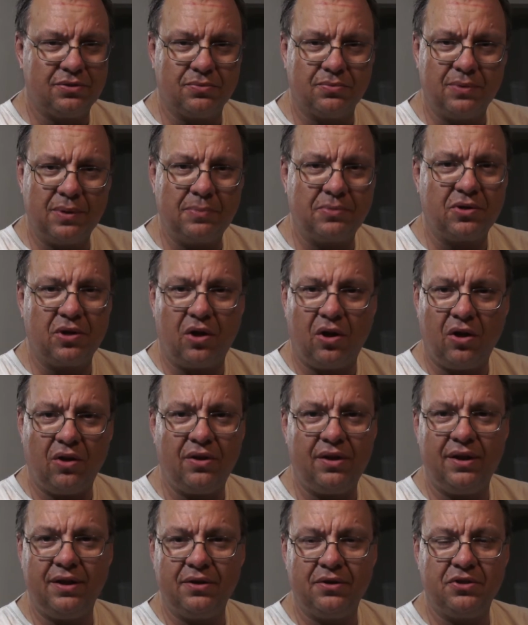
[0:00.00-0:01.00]
rips all
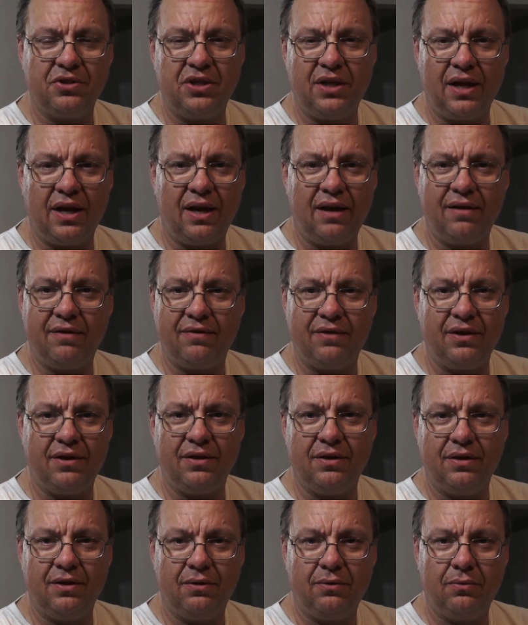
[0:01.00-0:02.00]
the energy out of
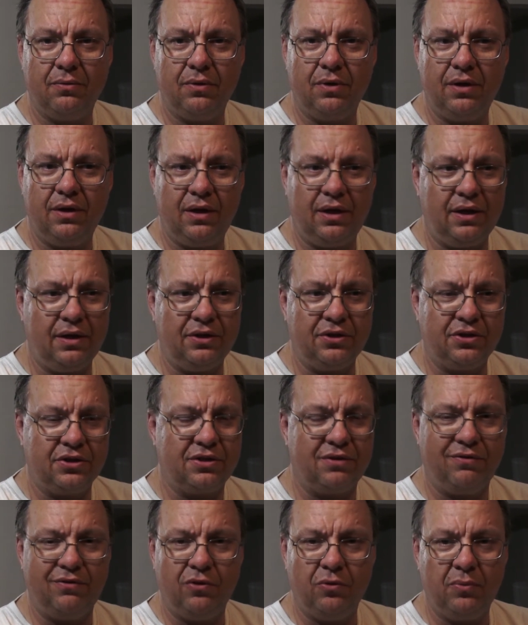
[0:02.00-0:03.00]
you in
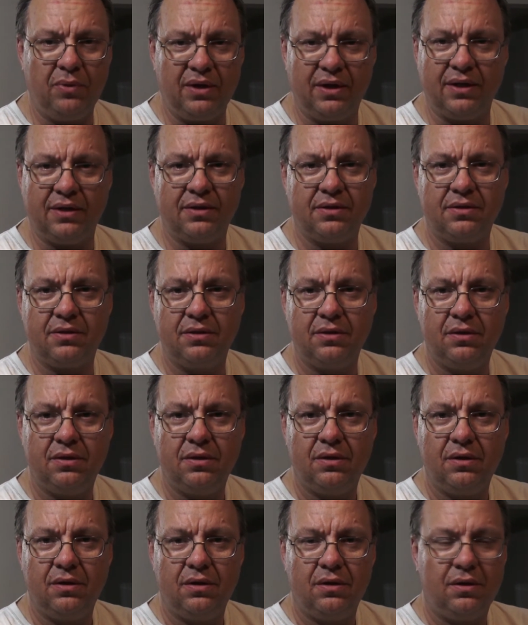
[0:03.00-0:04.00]
just a few minutes.
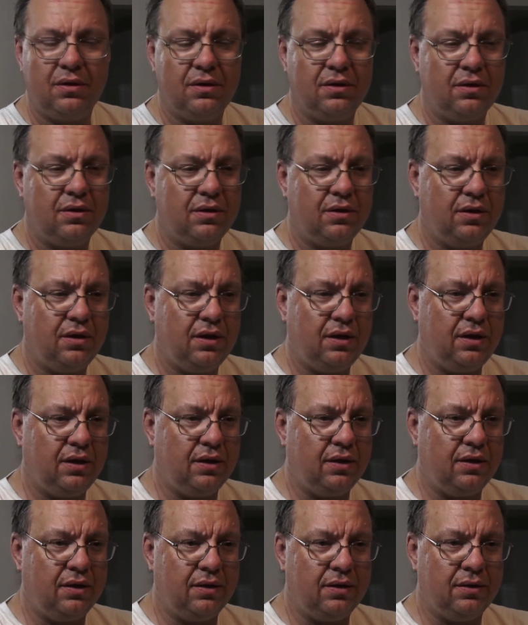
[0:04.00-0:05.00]

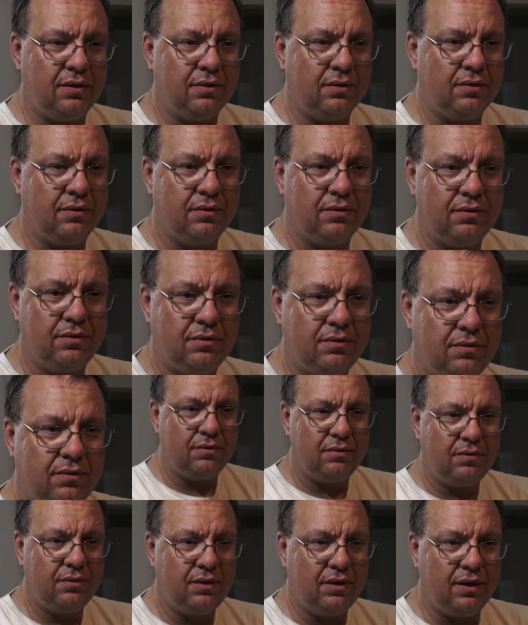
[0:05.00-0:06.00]
And
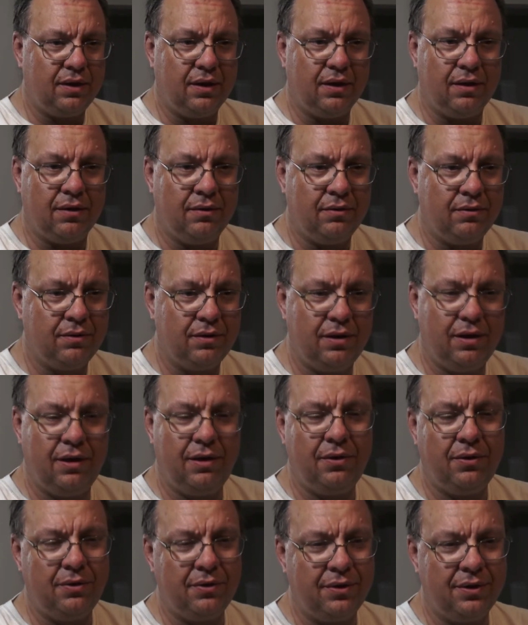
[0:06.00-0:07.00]
yeah,
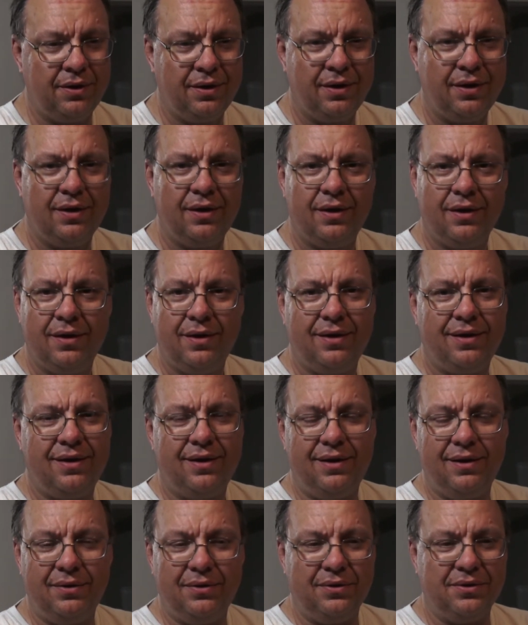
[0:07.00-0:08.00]

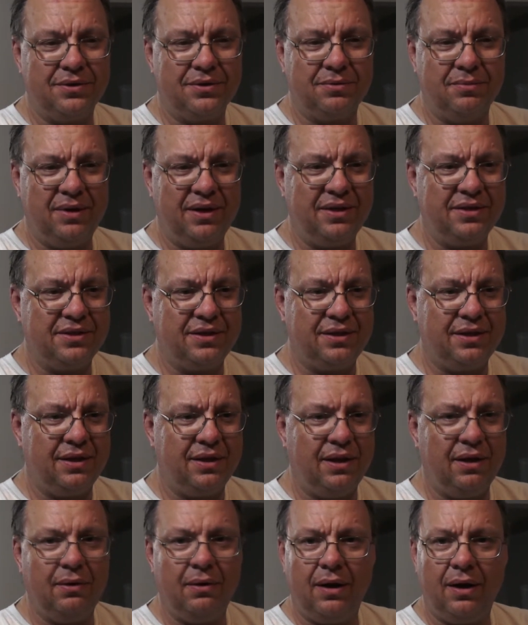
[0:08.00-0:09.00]
it was amazing.
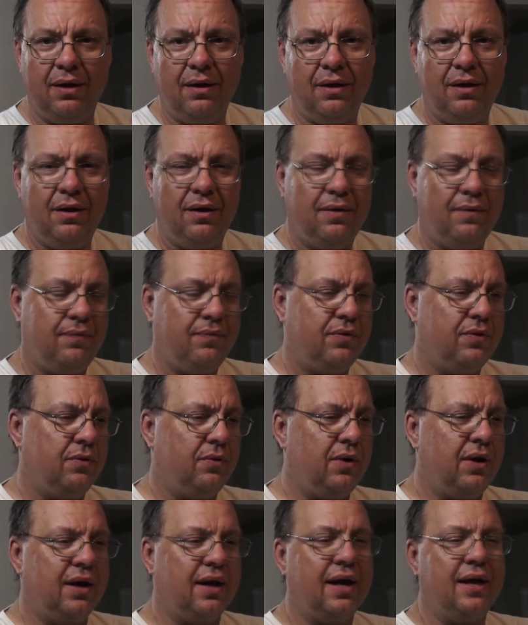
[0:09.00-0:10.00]
And then
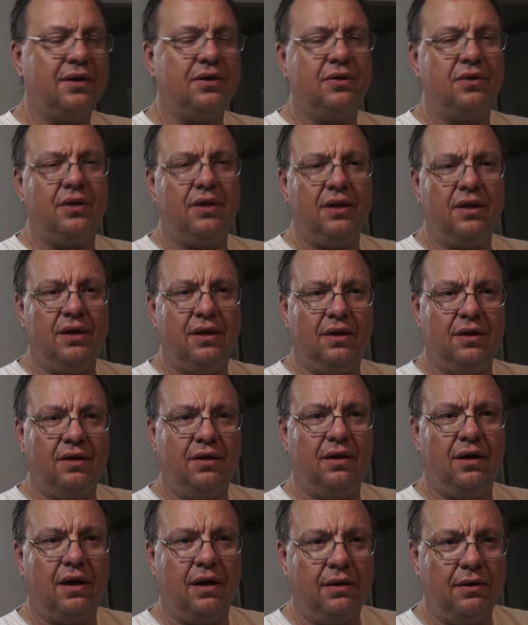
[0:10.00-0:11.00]
when I got to the
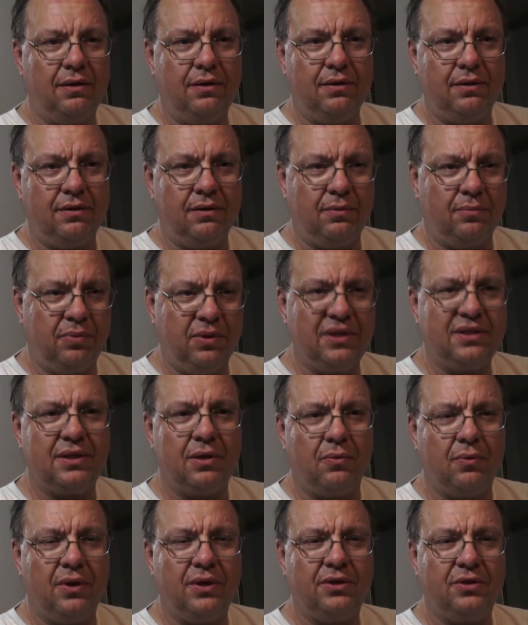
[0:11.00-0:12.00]
place
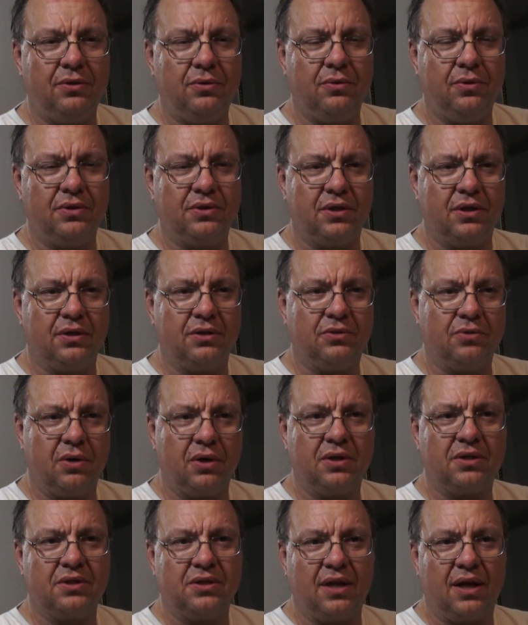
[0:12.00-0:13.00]
I went to was a
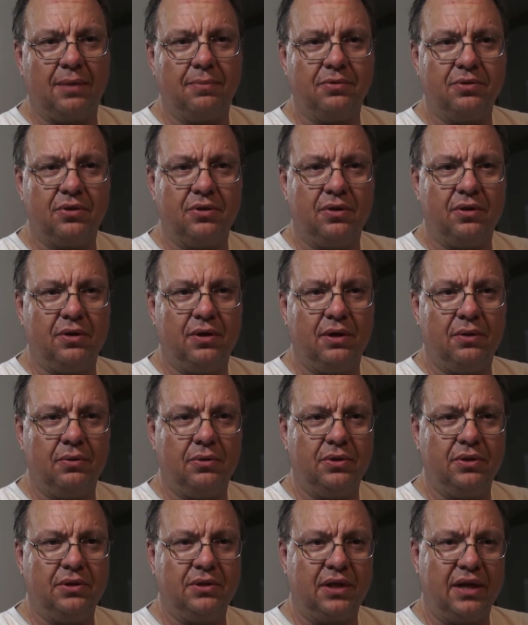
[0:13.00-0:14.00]
truck stop, so it
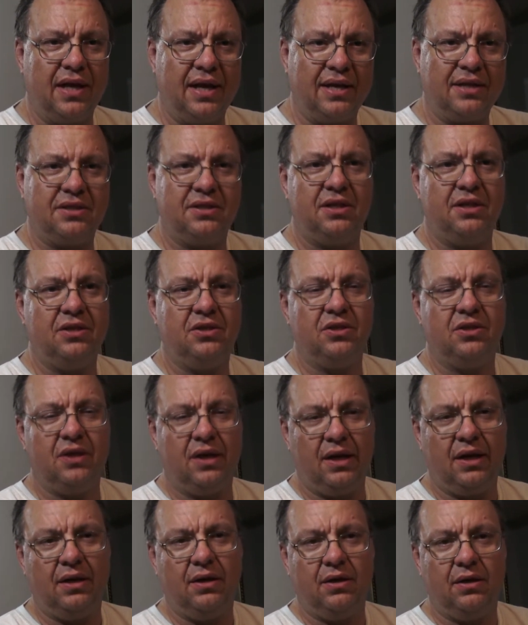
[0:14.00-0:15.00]
was a gas station
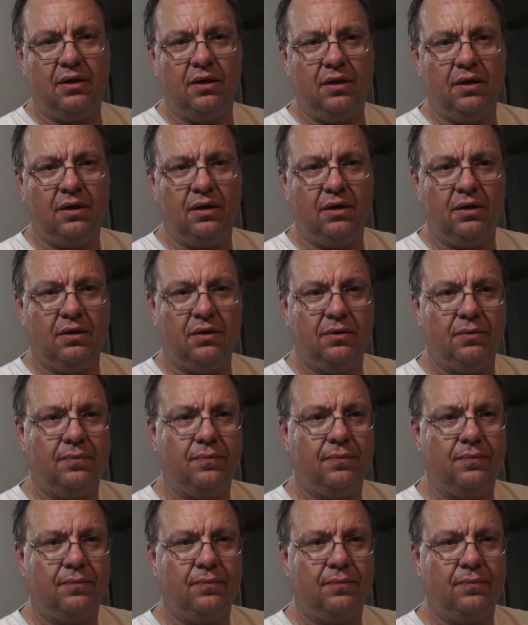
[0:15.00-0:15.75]
and a